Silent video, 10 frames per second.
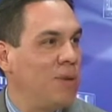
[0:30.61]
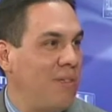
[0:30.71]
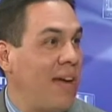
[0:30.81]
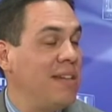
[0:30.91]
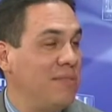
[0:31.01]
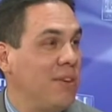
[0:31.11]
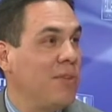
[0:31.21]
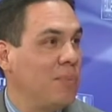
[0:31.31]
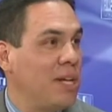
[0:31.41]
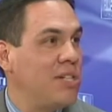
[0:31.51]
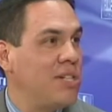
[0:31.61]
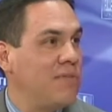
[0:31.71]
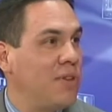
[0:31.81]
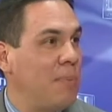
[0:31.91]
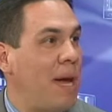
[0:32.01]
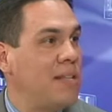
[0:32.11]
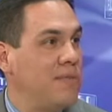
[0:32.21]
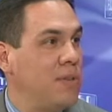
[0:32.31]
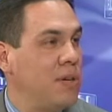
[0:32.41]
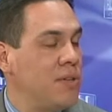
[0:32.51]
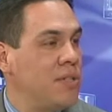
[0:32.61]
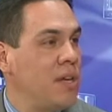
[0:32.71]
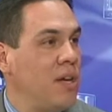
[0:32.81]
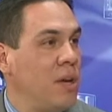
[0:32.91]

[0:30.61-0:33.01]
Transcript: We've had difficult budgets for the past few years.